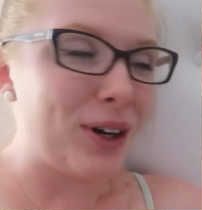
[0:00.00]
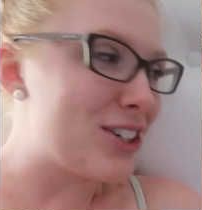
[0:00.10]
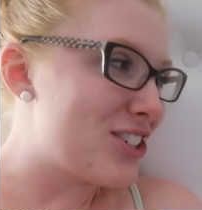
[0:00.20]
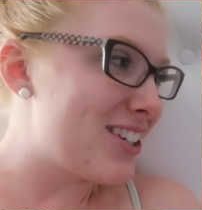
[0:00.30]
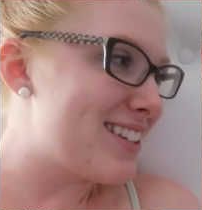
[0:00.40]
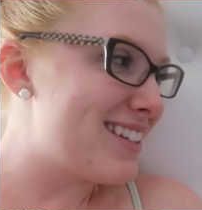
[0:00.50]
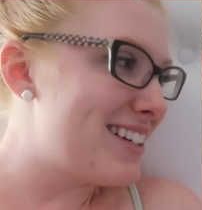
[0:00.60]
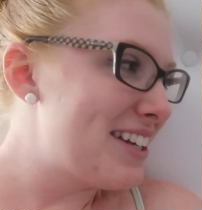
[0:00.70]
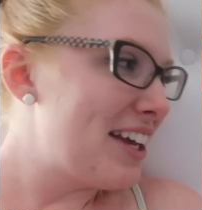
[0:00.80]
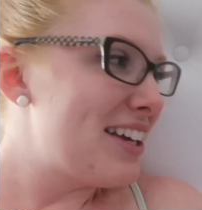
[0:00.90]
We're just
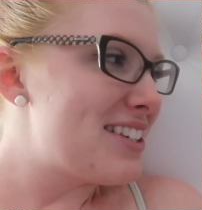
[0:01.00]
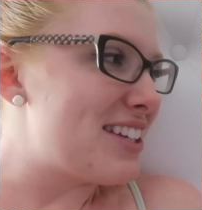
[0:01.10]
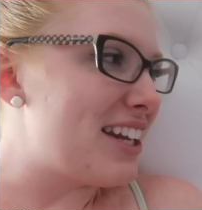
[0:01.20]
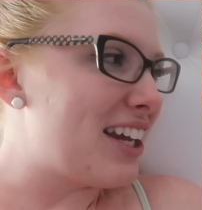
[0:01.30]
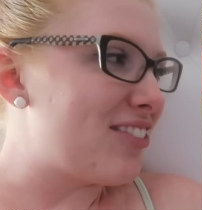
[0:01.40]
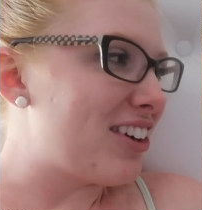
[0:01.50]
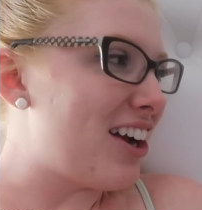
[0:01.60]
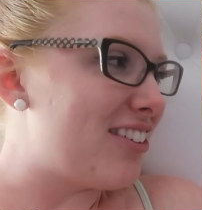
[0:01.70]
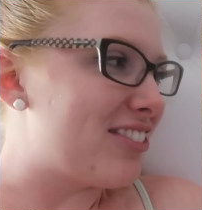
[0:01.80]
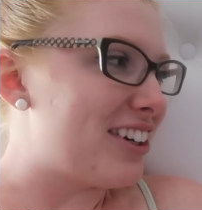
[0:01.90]
sitting in
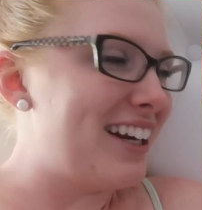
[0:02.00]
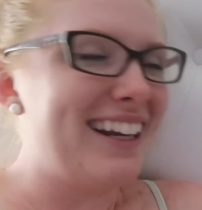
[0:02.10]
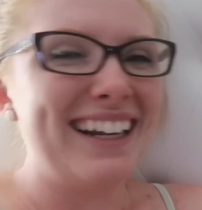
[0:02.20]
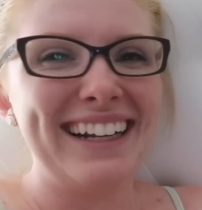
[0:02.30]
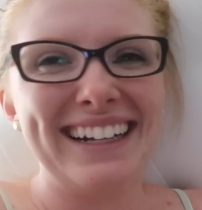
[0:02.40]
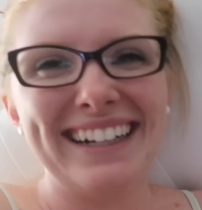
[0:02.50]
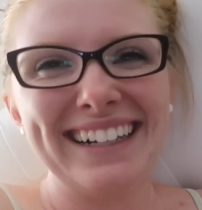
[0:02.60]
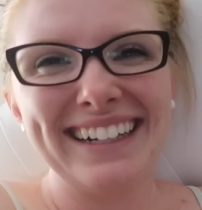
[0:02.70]
recovery.